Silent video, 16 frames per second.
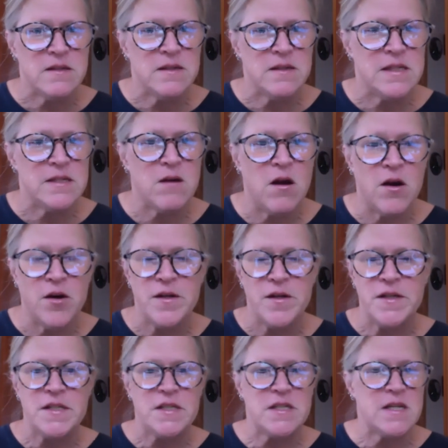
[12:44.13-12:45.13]
these
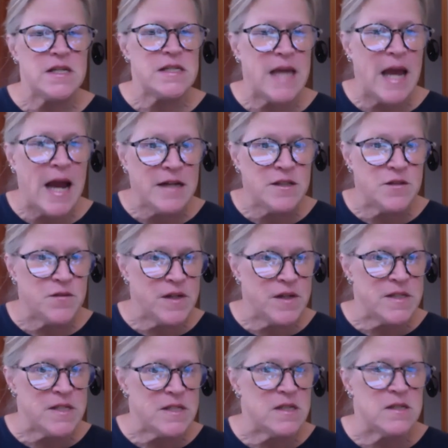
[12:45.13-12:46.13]
artists, these
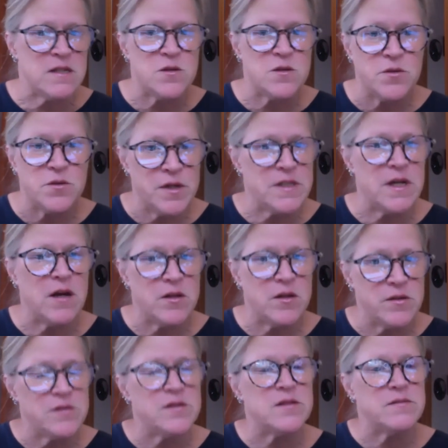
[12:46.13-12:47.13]
activists, these
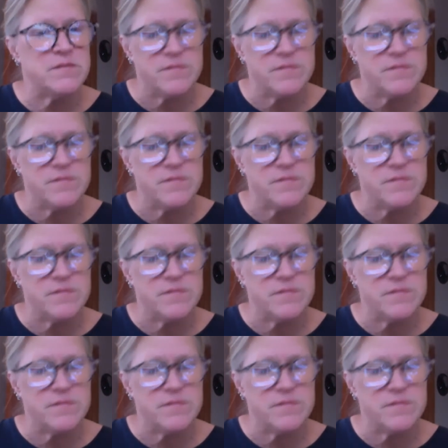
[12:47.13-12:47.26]
storytellers.